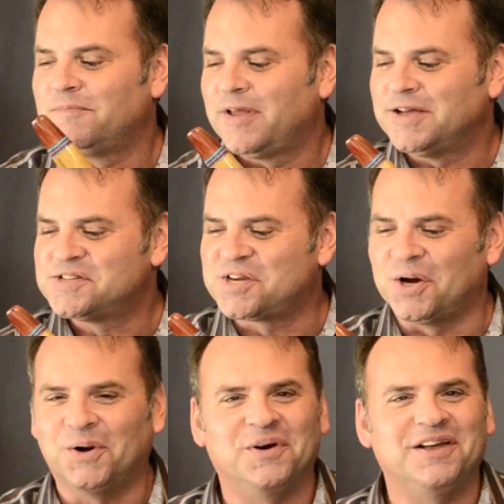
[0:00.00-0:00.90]
And
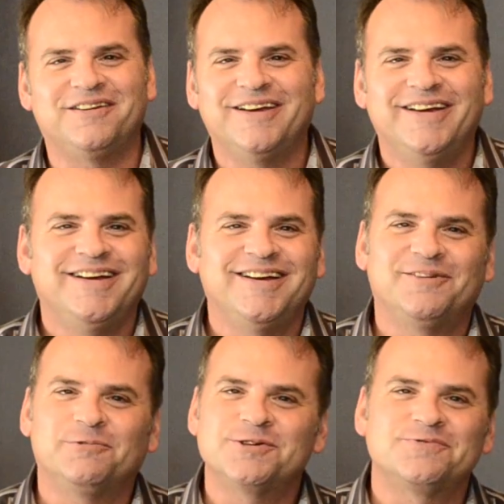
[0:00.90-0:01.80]
so
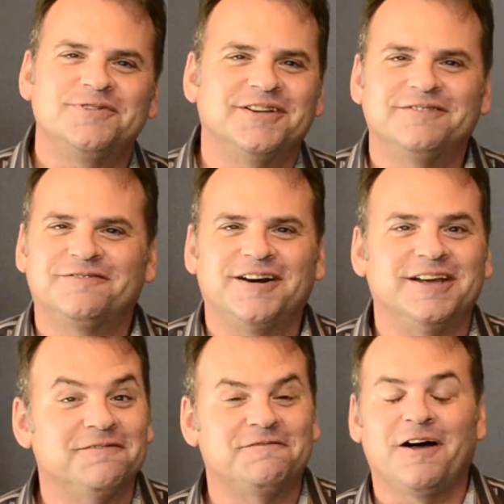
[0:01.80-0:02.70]
it was really
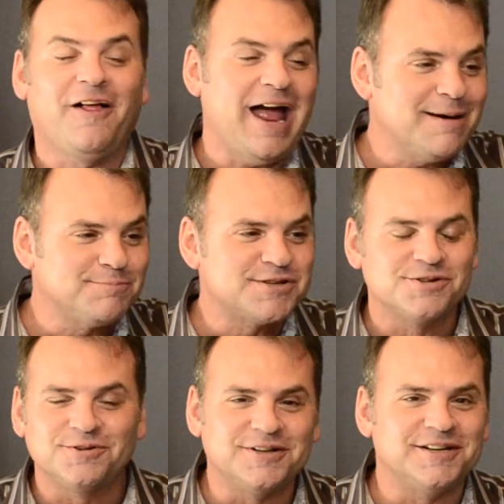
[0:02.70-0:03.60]
funny. It fell
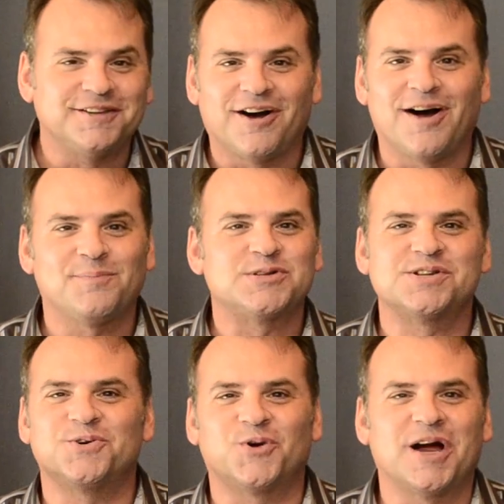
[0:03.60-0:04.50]
absolutely in the
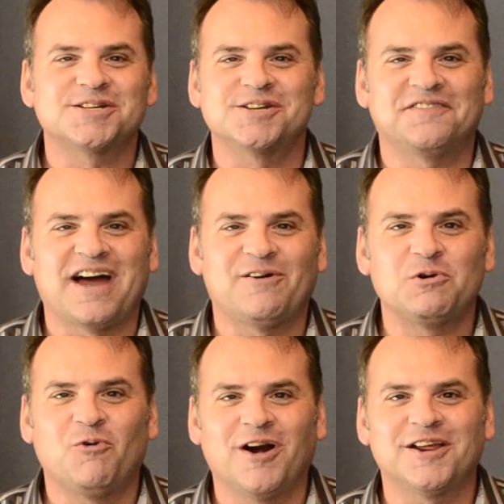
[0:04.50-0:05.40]
opposite direction of how
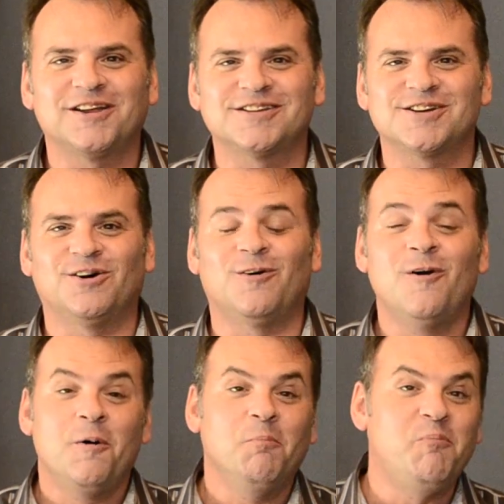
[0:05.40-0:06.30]
we wanted it to go,
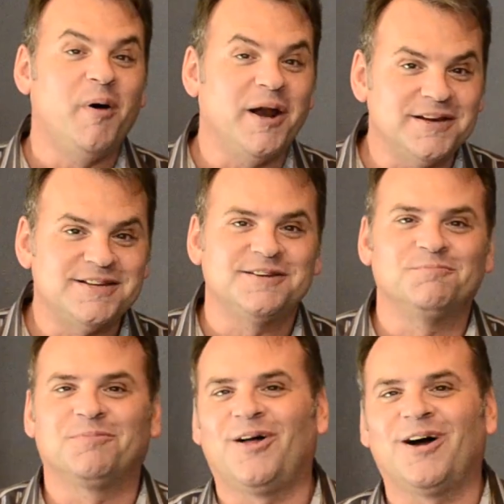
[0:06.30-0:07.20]
but it
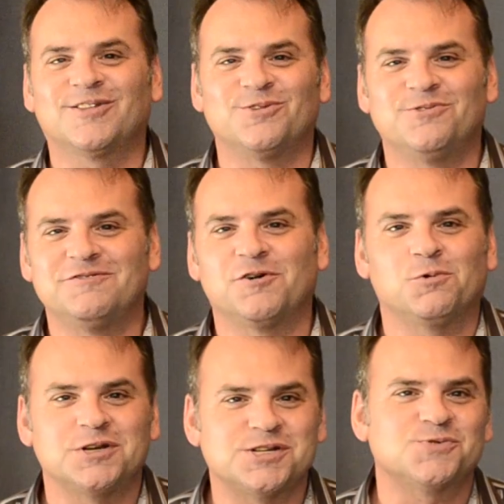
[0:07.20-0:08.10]
didn't block the river,
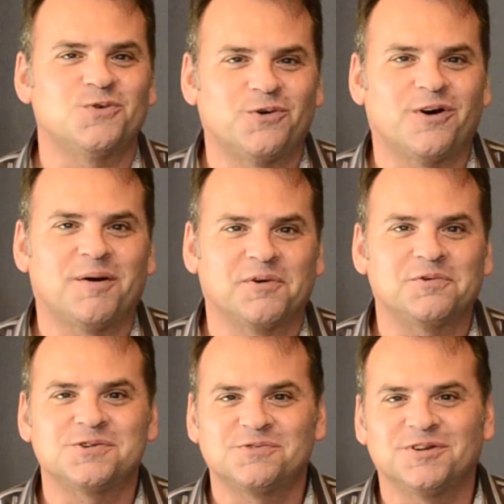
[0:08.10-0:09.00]
which is what Robert
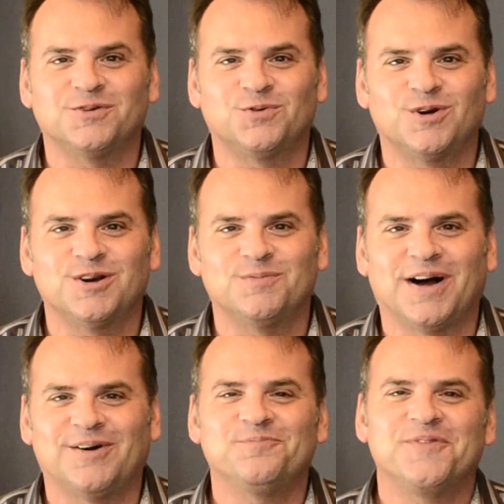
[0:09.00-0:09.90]
was really worried
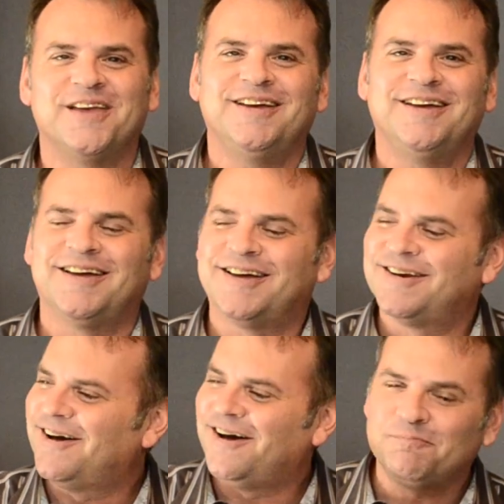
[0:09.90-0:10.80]
about.
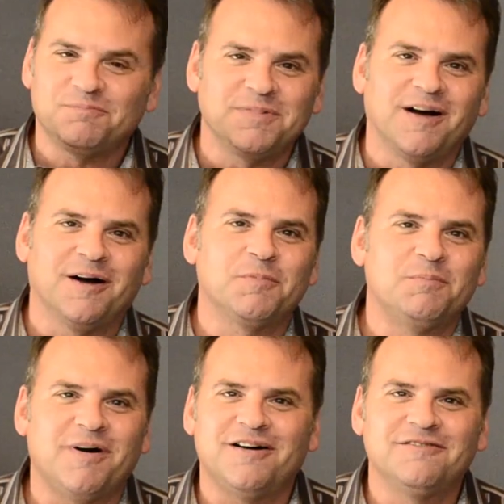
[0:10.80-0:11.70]
And up
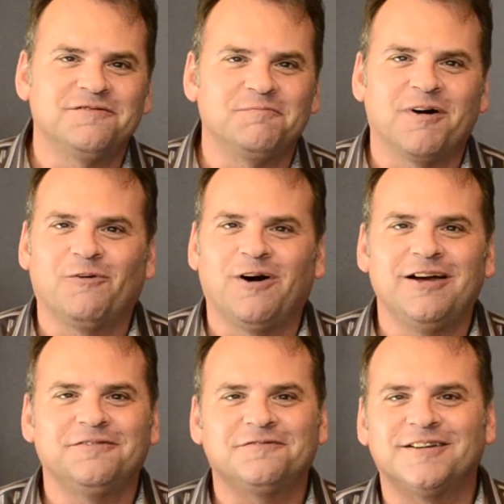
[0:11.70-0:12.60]
above, my
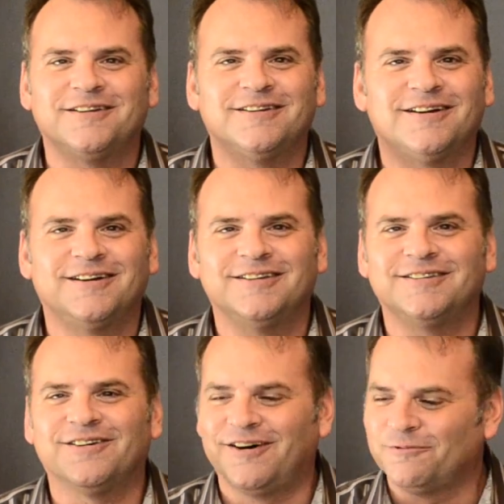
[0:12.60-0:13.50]
wife
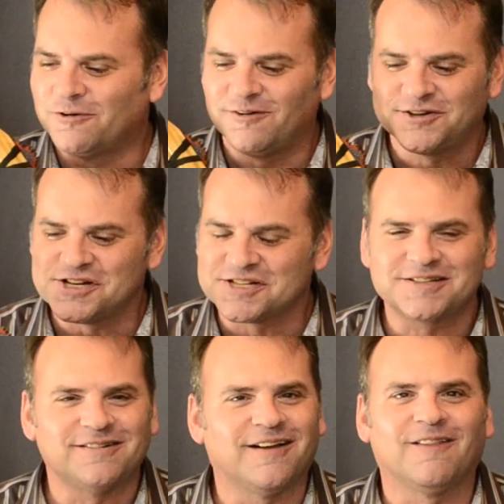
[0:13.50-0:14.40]
and Dawn were just
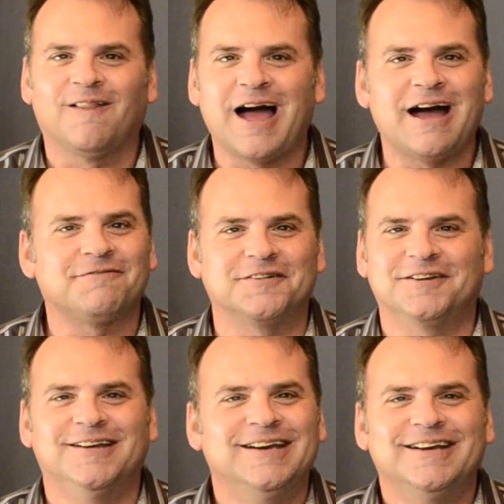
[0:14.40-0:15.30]

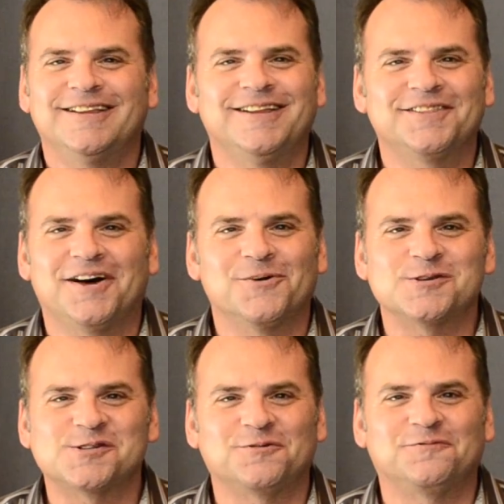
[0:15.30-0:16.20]
laughing. They thought it
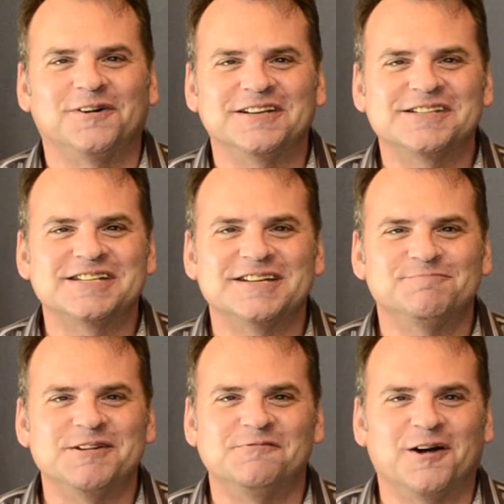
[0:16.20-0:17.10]
was so funny
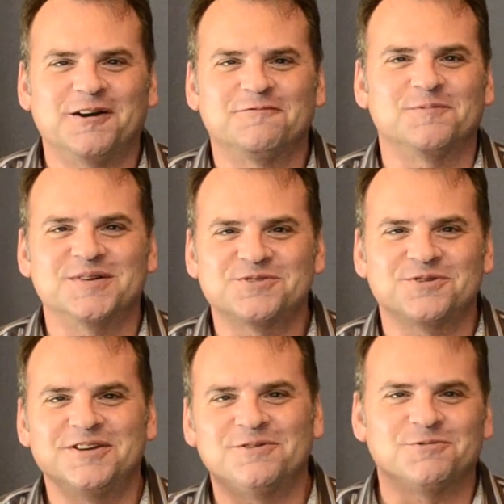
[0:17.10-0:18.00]
seeing me run from a
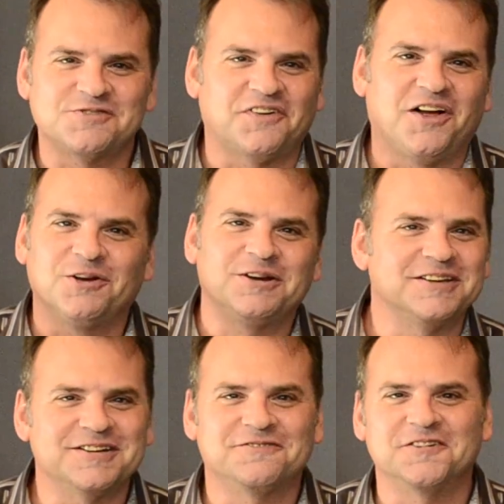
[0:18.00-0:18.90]
tree that was falling a
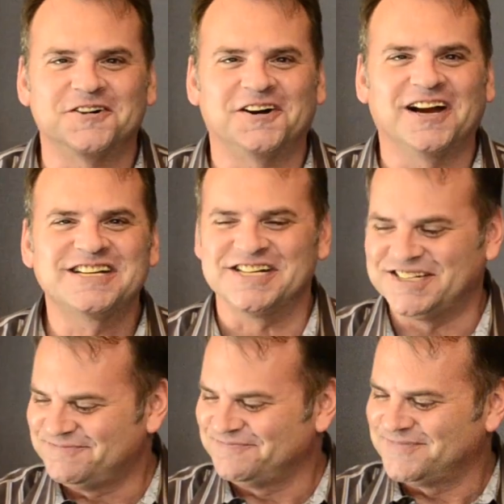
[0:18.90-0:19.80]
different
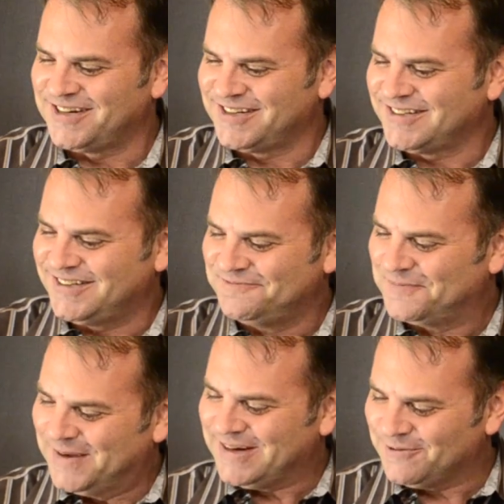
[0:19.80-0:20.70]
direction. But
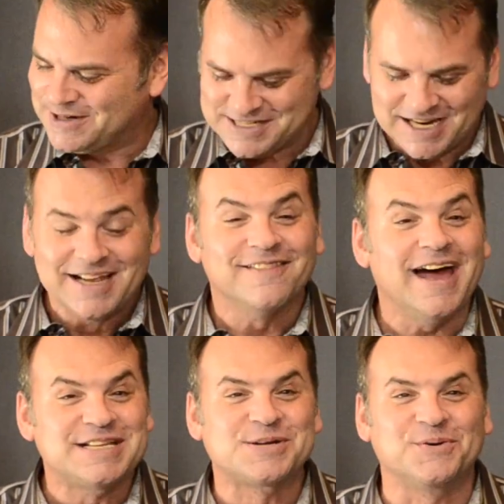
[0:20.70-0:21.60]
anyways,
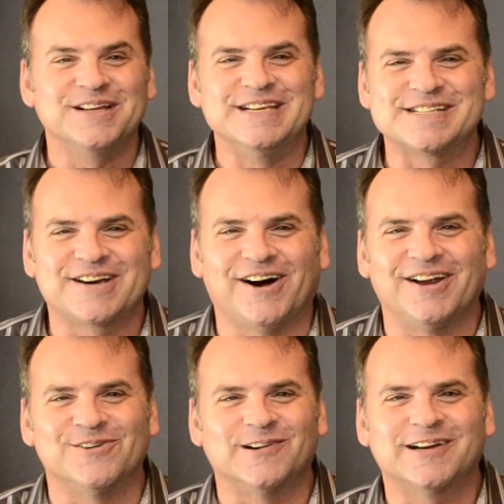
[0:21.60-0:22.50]
that's where this
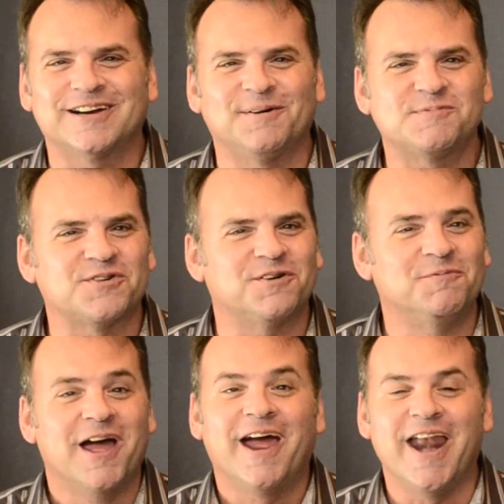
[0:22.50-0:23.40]
cottonwood comes from.
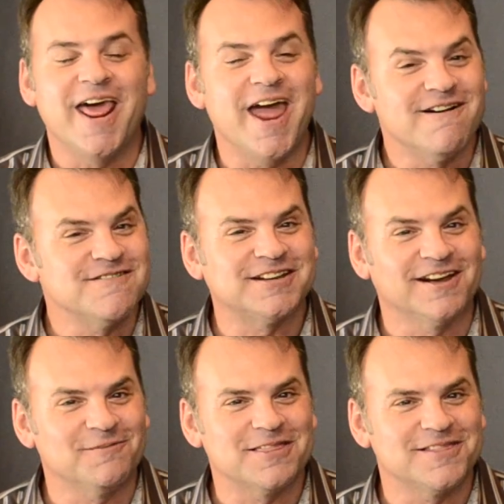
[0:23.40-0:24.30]
And every
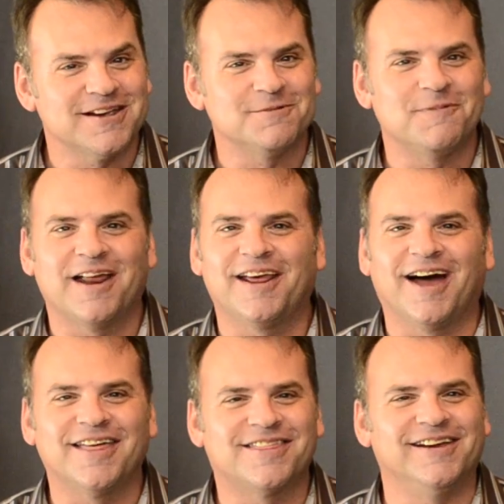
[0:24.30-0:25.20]
time I think about it,
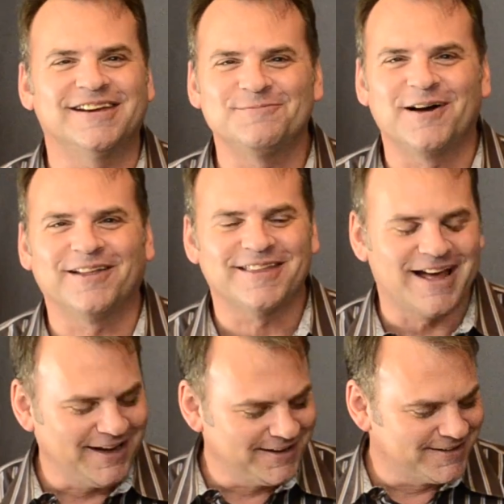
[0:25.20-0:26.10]
I think about
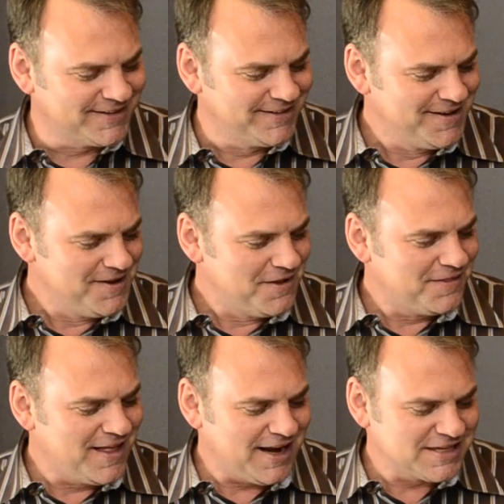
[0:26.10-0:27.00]
that
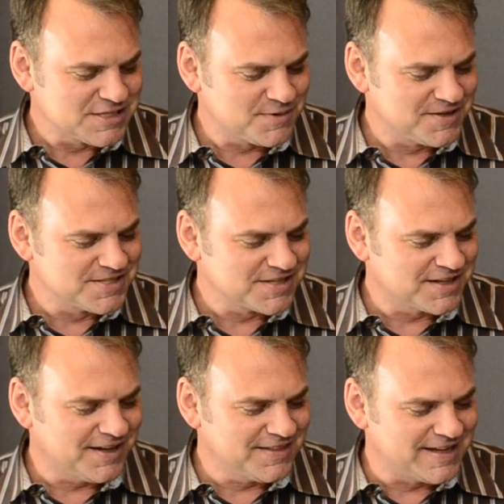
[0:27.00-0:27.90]
experience of
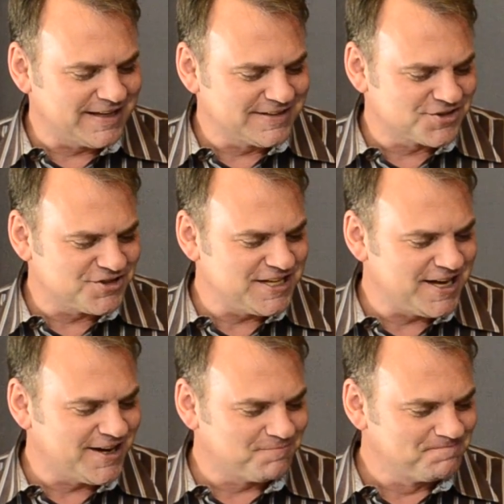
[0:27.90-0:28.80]
cutting that tree
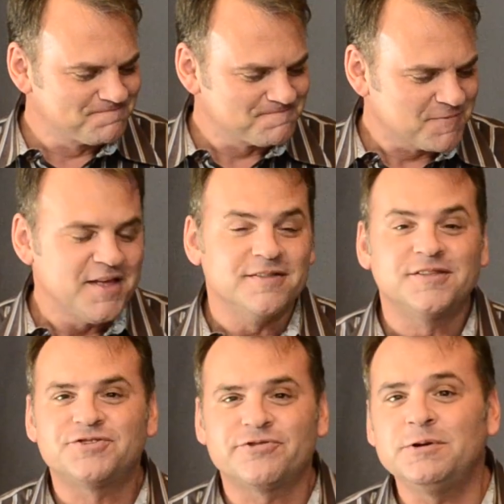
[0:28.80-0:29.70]
down.
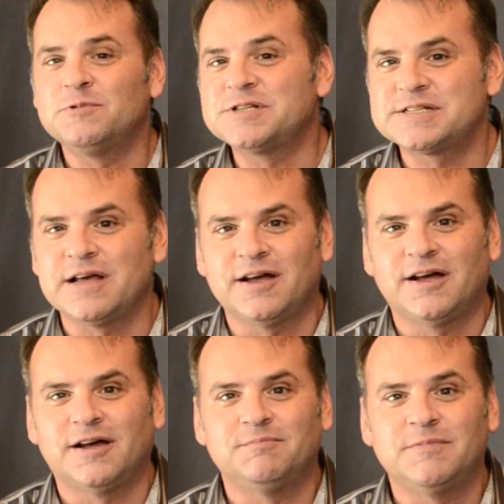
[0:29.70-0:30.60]
The tree was
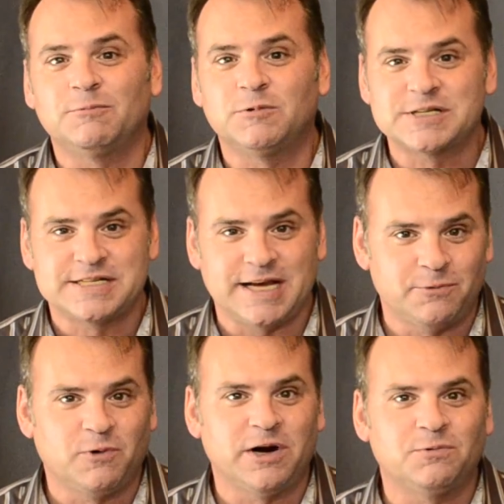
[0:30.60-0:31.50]

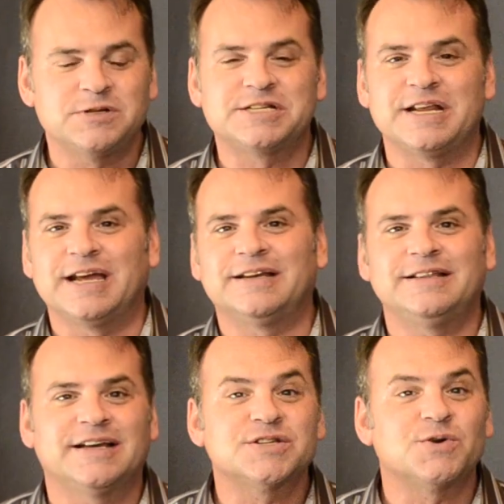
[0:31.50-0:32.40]
dead where it was
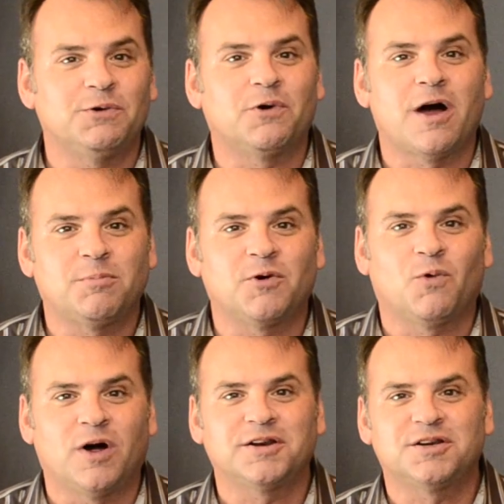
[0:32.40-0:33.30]
standing. That's why Robert
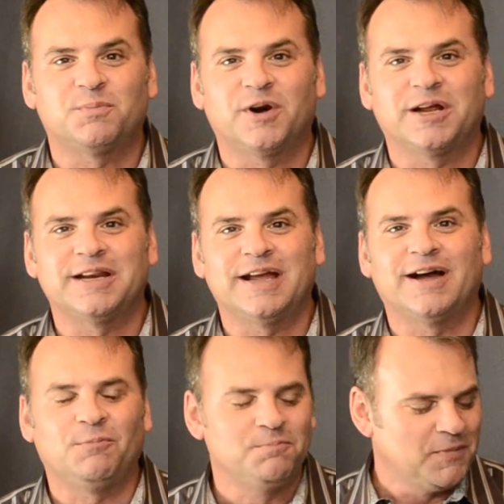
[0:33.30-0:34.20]
wanted to bring it
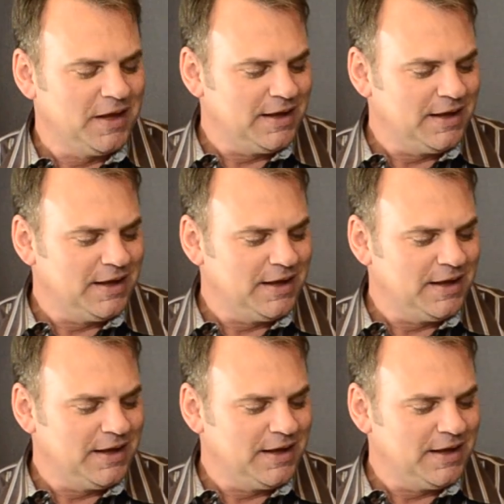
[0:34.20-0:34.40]
down.